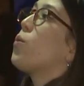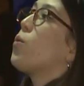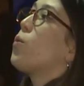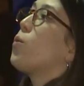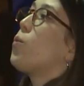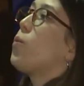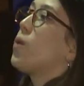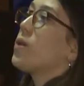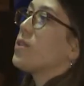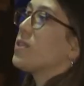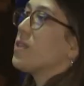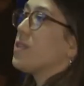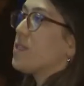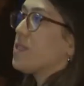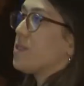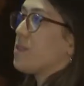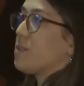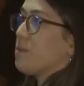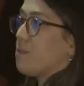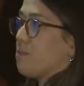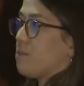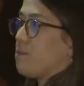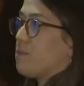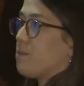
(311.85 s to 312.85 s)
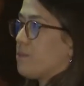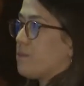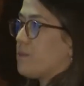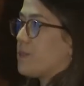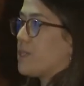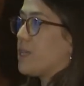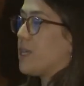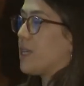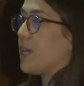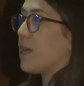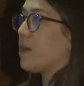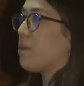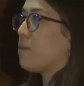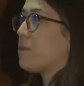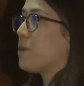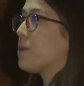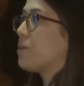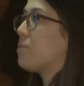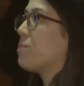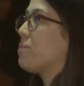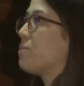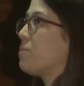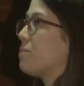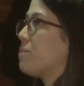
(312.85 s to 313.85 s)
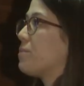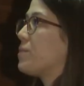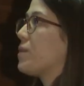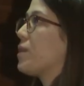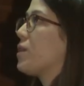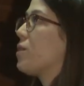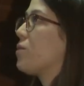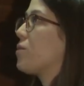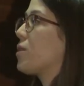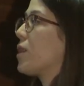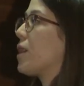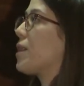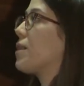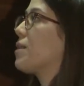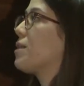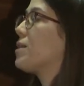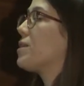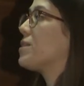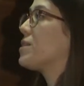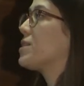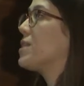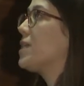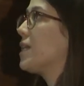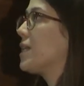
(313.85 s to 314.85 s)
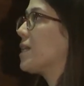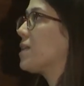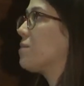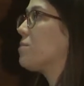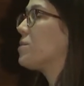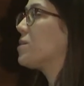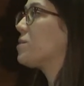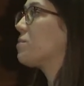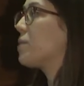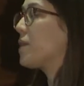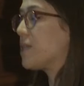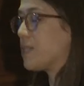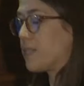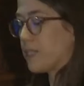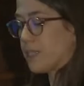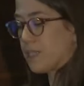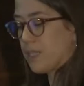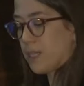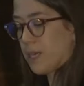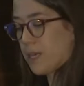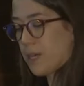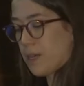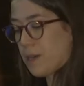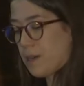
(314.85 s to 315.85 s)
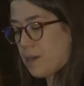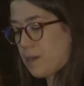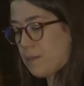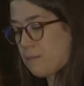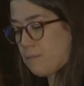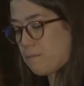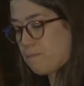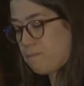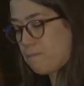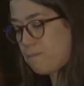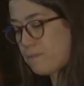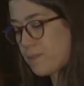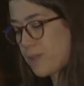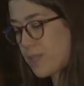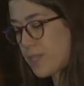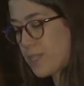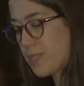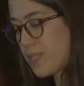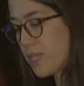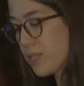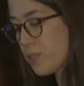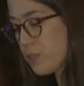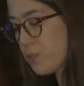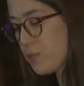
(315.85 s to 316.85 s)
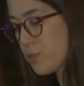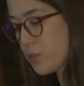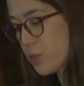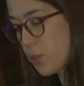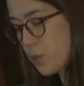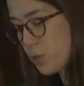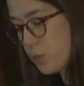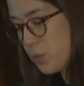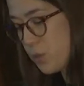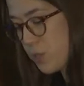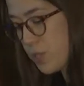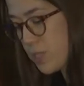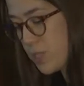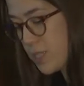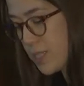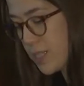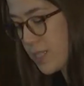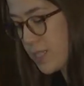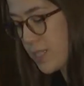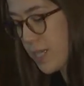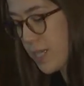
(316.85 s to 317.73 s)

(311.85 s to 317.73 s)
What is CCAM? Okay, CCAM is basically a set of solutions and